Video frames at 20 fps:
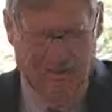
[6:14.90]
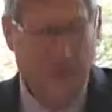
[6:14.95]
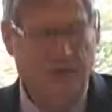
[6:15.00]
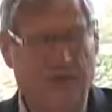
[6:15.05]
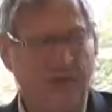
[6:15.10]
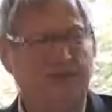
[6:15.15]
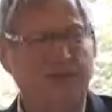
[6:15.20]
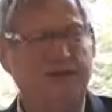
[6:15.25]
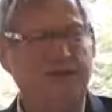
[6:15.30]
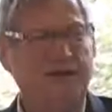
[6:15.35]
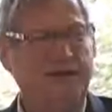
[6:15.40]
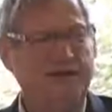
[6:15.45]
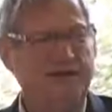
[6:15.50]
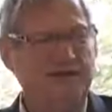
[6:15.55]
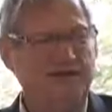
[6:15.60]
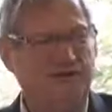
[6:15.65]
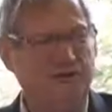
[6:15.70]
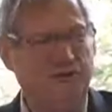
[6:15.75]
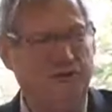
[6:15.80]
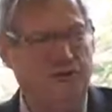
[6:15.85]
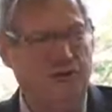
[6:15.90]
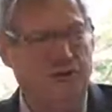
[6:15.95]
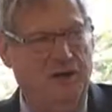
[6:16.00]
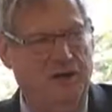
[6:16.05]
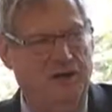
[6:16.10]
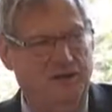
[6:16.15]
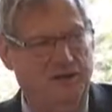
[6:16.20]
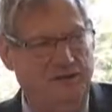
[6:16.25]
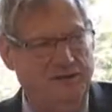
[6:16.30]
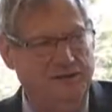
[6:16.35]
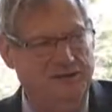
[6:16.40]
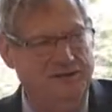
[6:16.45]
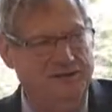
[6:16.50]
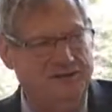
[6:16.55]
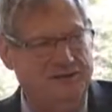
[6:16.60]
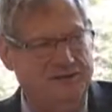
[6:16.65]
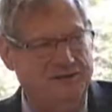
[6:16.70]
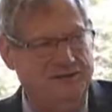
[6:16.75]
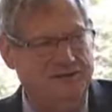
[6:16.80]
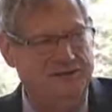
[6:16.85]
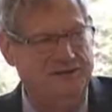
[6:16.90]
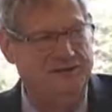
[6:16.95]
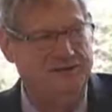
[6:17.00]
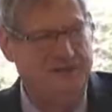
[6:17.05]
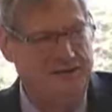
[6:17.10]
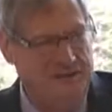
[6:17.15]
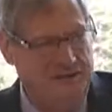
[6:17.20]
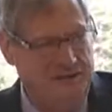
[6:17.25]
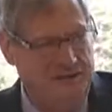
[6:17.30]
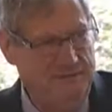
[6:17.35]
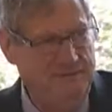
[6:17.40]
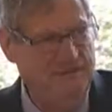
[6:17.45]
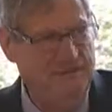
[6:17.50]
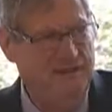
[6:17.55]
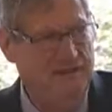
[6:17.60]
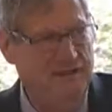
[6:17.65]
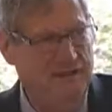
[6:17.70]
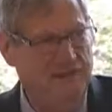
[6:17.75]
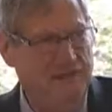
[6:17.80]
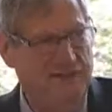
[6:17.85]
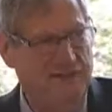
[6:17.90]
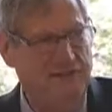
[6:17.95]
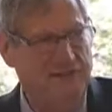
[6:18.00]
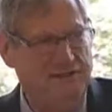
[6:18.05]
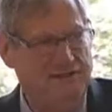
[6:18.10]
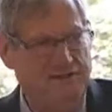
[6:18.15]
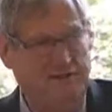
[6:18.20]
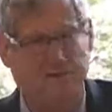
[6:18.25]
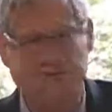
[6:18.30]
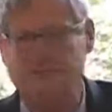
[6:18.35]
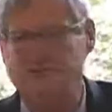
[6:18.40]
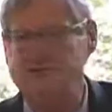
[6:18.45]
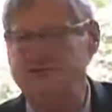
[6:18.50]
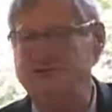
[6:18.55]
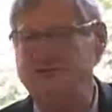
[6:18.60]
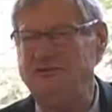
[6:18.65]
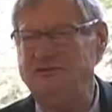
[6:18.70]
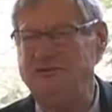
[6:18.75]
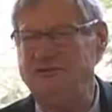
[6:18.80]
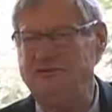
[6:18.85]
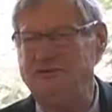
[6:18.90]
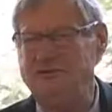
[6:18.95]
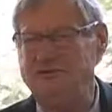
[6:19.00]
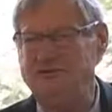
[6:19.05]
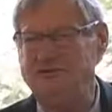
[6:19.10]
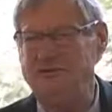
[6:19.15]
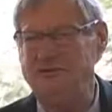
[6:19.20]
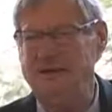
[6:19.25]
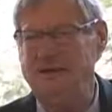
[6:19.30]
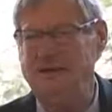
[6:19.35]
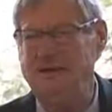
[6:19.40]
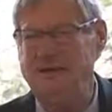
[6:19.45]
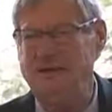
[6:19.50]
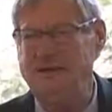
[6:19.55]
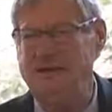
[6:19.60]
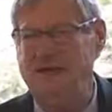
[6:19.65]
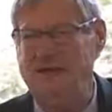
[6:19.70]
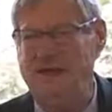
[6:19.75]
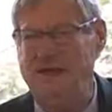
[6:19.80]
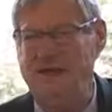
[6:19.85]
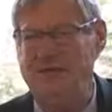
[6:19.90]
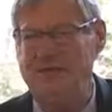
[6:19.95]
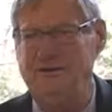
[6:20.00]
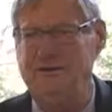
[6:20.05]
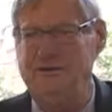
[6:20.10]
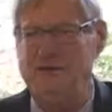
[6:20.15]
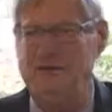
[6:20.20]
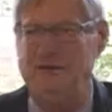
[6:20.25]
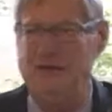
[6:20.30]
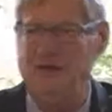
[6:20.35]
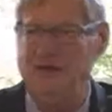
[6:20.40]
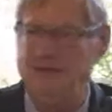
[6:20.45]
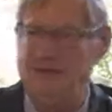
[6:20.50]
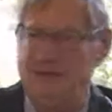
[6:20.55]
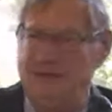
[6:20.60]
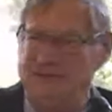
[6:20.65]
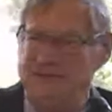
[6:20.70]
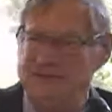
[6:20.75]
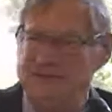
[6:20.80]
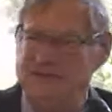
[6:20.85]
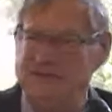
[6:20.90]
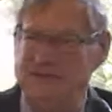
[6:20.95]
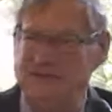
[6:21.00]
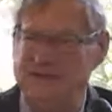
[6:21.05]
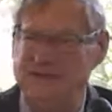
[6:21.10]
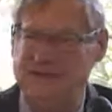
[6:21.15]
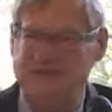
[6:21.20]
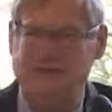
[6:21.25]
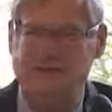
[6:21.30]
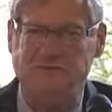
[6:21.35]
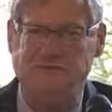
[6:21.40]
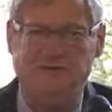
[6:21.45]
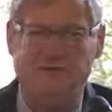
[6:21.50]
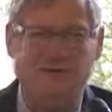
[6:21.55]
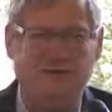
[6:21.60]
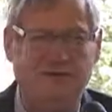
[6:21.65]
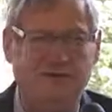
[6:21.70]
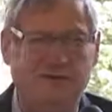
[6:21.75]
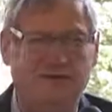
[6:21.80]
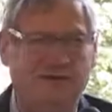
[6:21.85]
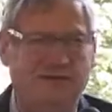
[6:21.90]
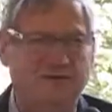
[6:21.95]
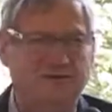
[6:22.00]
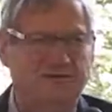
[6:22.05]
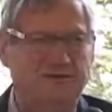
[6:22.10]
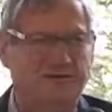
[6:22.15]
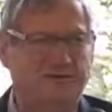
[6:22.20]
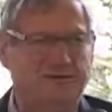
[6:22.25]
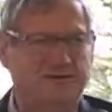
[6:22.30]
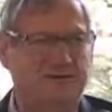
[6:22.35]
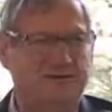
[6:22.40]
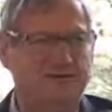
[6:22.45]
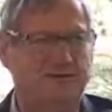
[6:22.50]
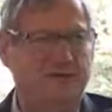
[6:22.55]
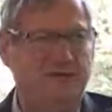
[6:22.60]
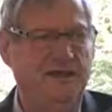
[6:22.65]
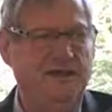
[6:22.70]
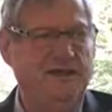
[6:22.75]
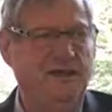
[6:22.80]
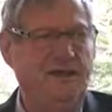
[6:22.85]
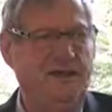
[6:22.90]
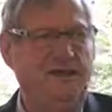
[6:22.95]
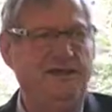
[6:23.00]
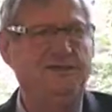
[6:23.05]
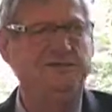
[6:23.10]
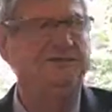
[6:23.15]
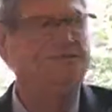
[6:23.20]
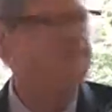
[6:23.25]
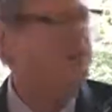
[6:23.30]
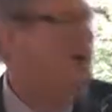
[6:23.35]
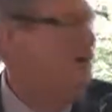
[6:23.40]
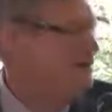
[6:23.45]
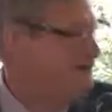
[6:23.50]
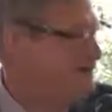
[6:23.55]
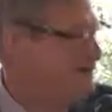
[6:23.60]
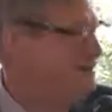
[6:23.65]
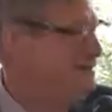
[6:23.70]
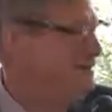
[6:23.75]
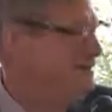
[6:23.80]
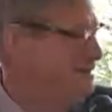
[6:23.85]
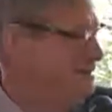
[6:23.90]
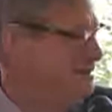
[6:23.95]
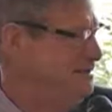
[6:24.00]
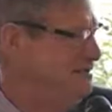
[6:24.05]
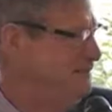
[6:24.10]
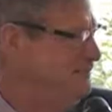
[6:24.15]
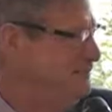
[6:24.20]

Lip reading: The real issue around this theme of residential schools and reconciliation between cultures is poverty.